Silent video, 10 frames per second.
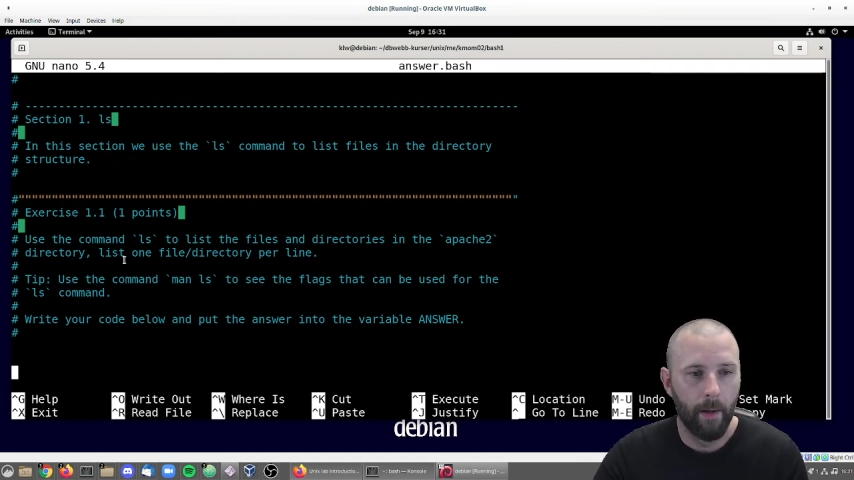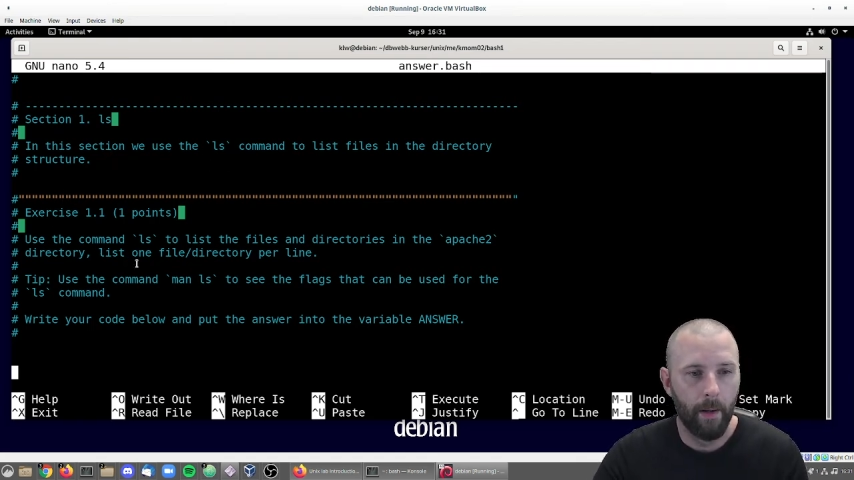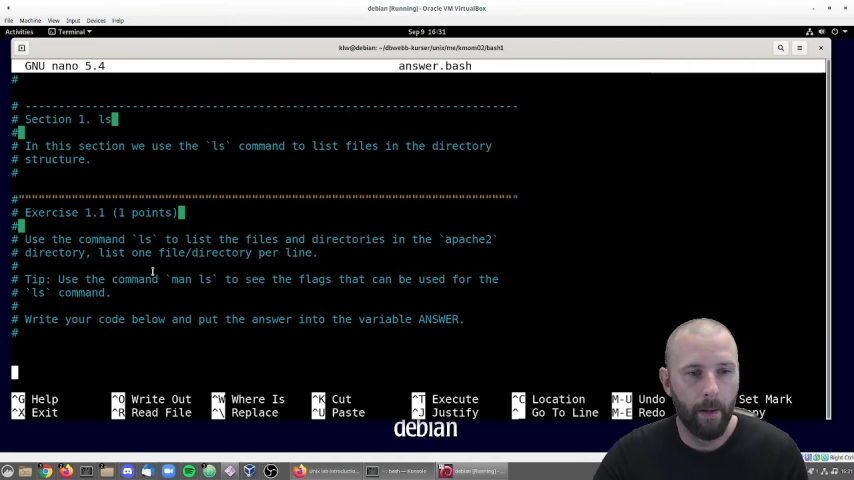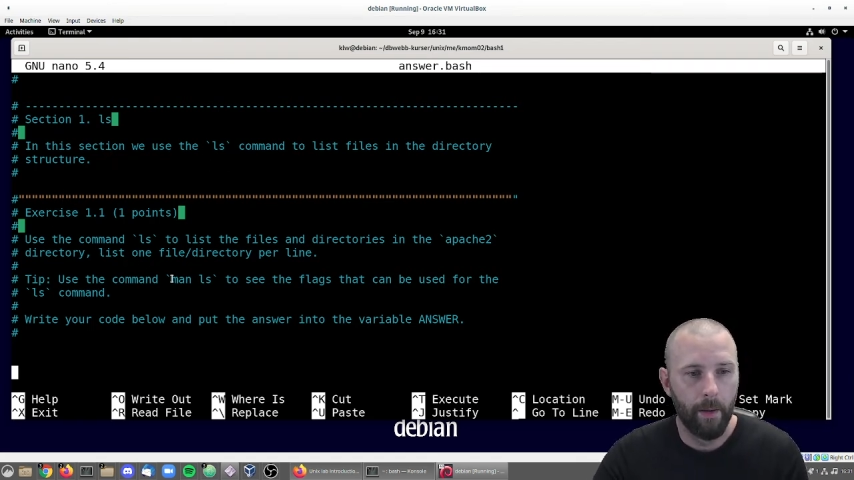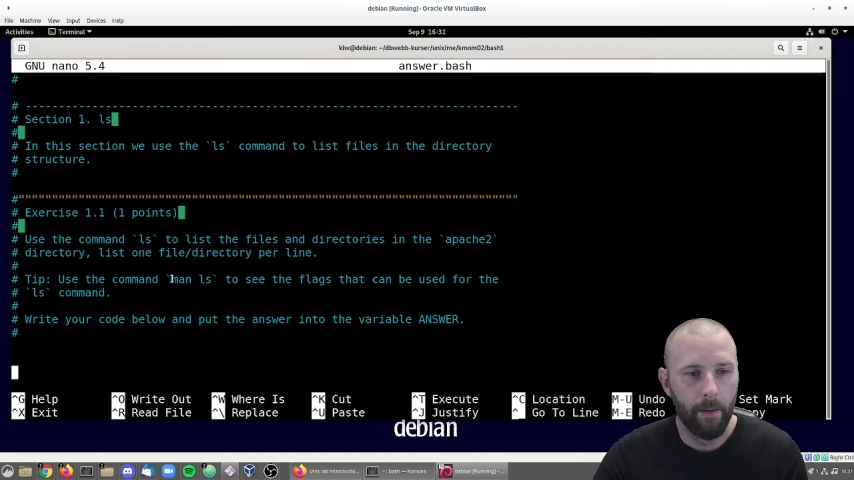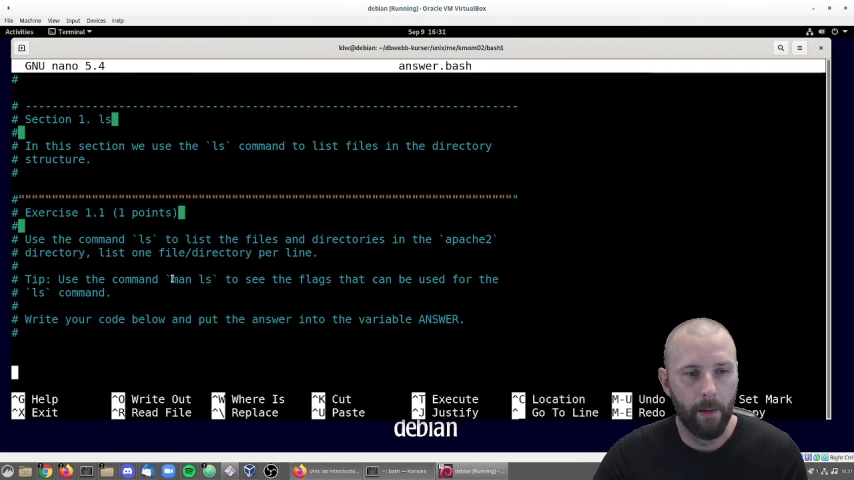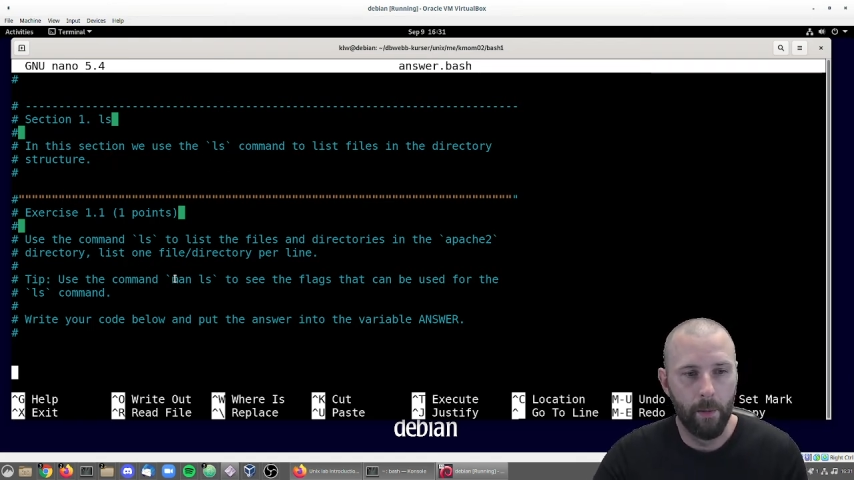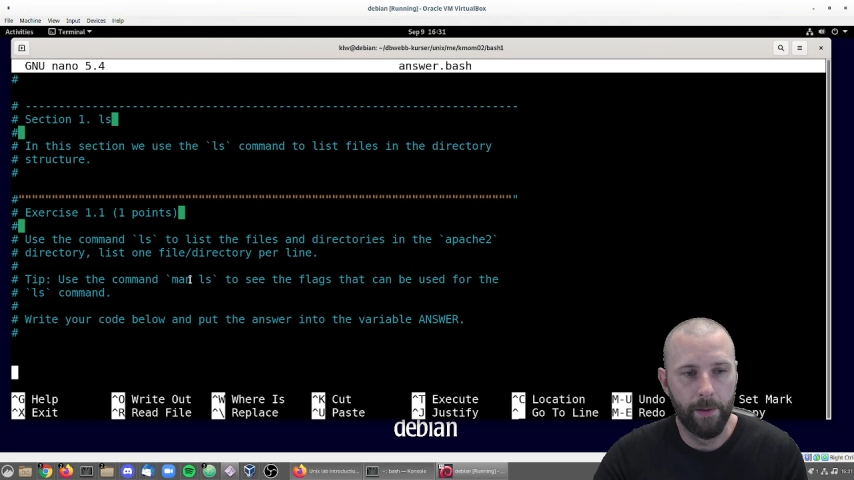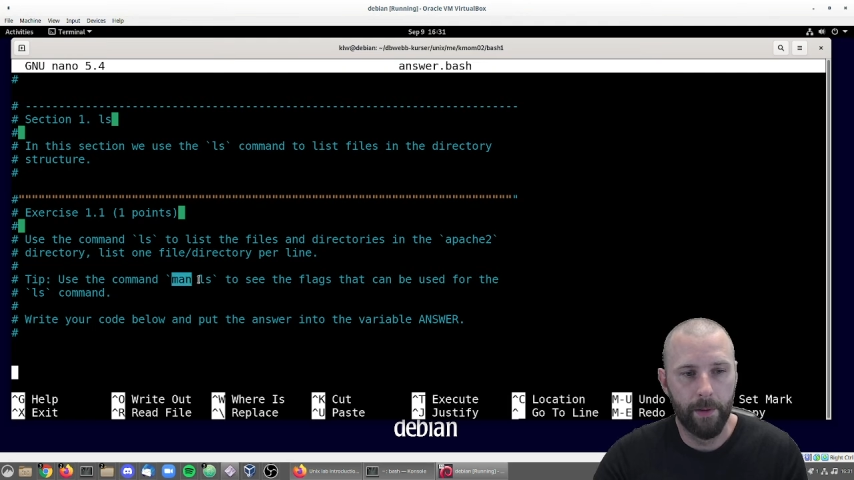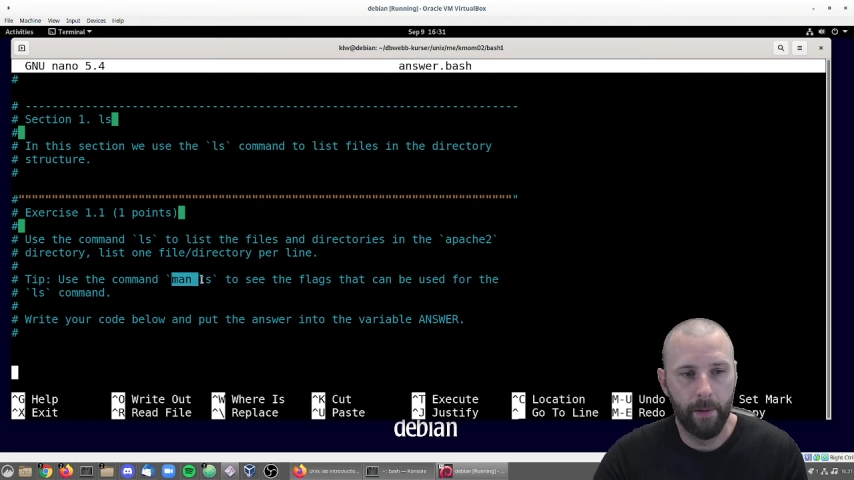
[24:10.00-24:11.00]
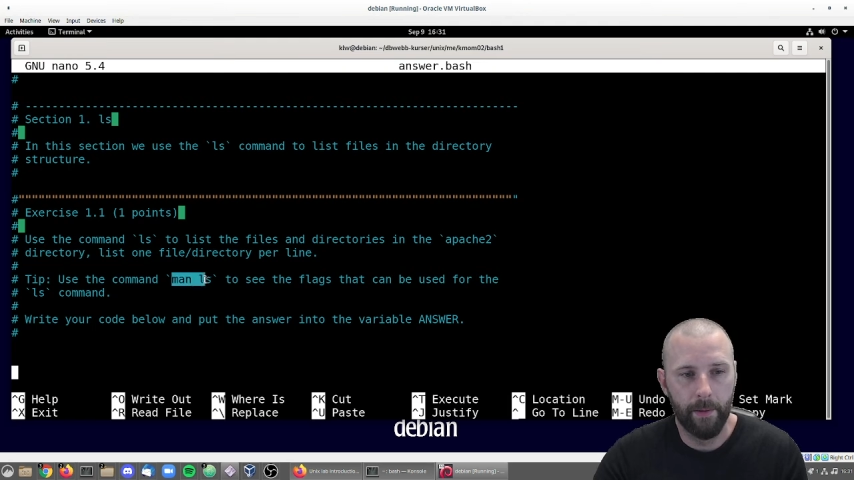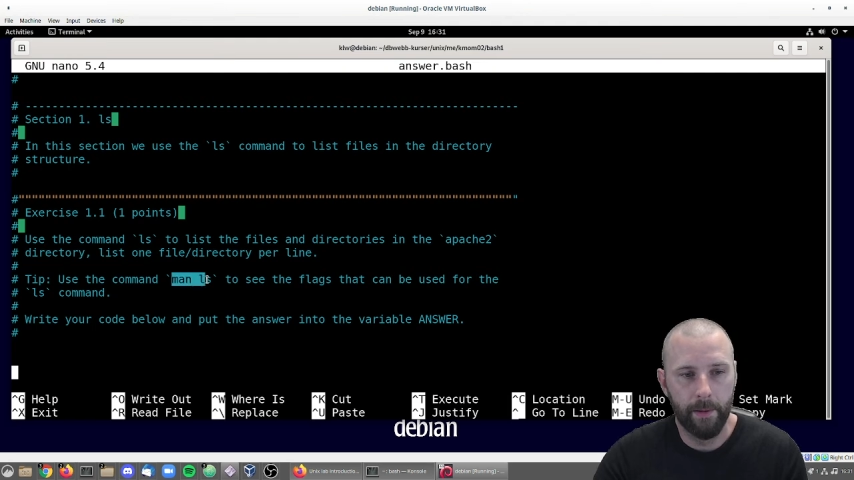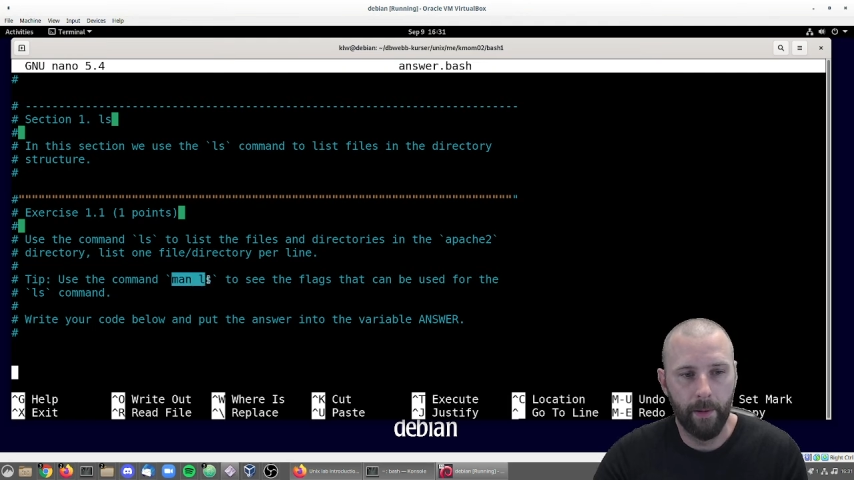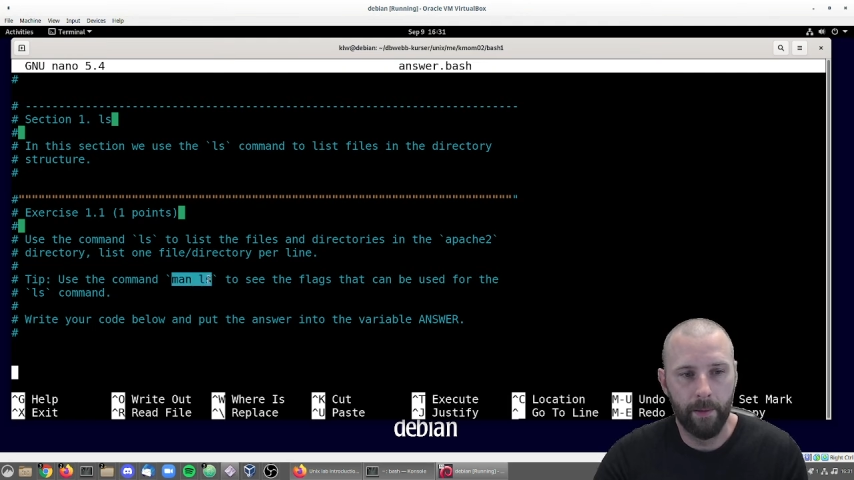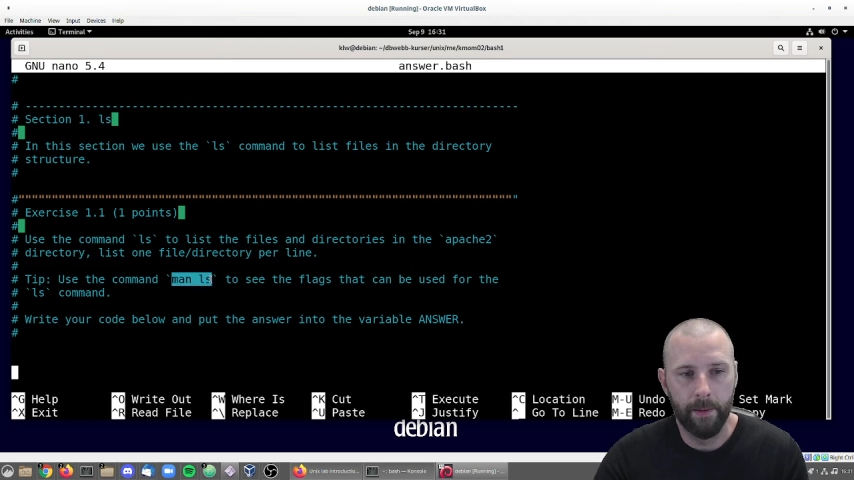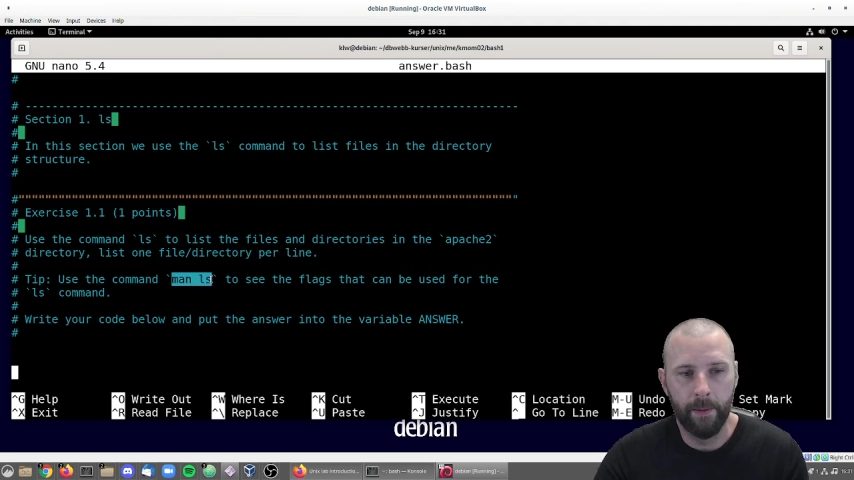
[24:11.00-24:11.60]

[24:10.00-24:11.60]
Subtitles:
Use the